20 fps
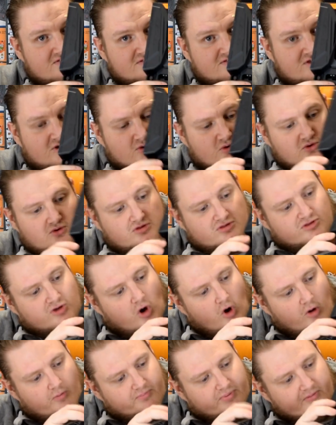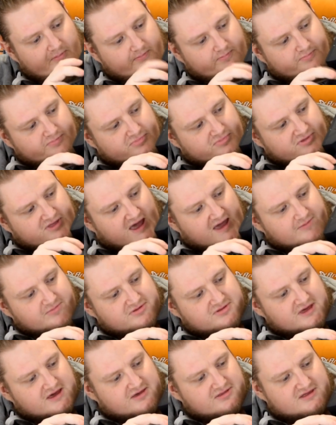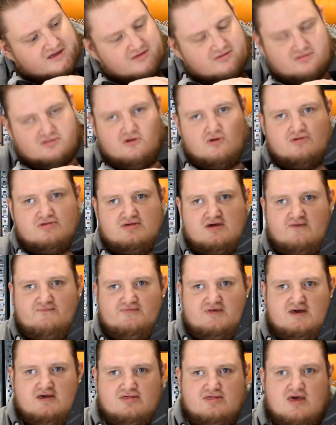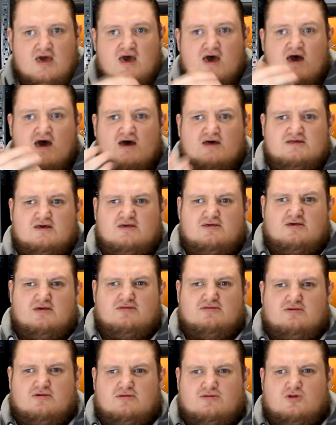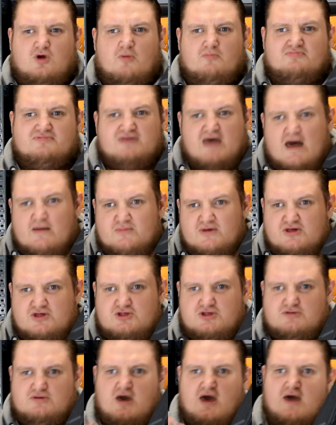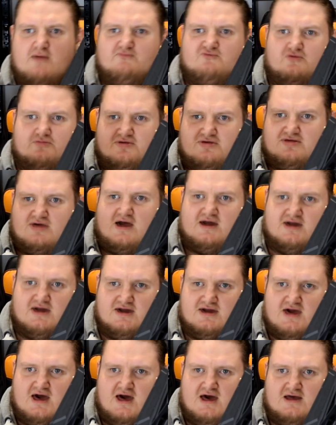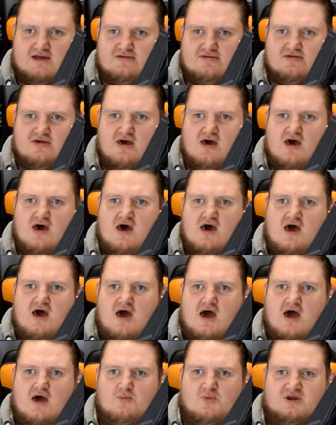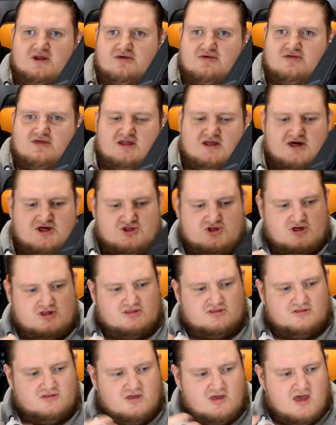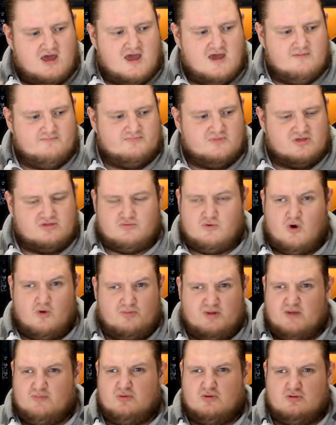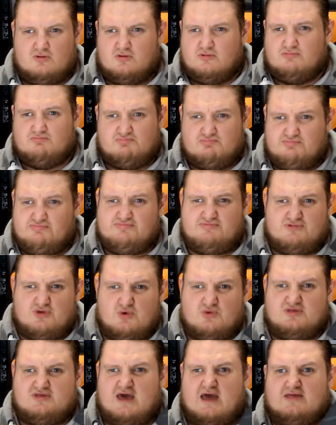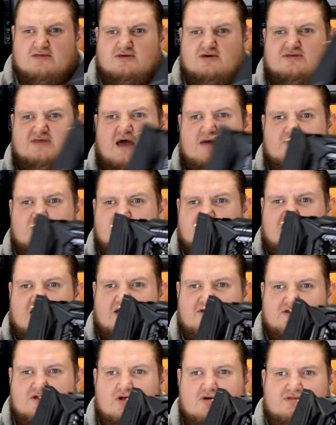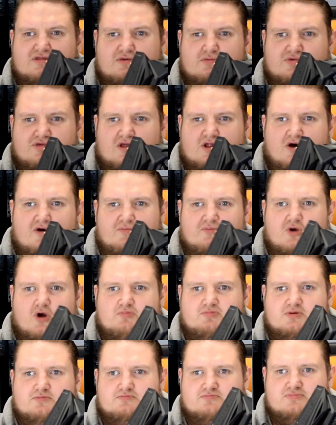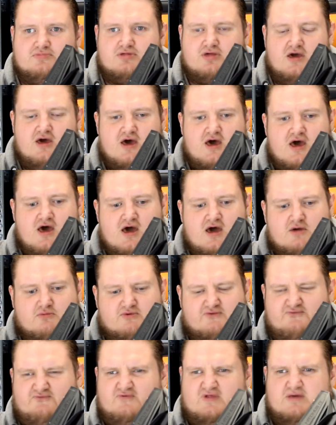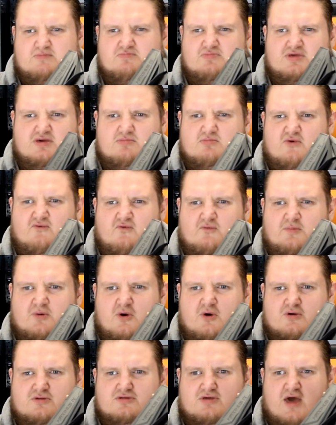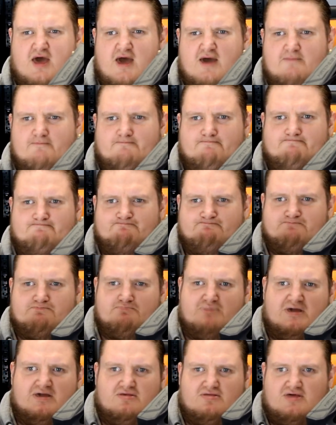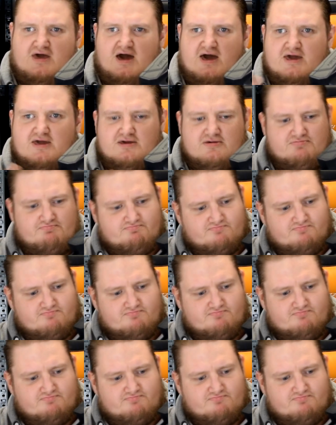two top x16 slots have this. This is to stop damage from sagging cards. When installation as well, people do tend to damage cards a lot. There was a lot of problems with flimsy motherboard PCI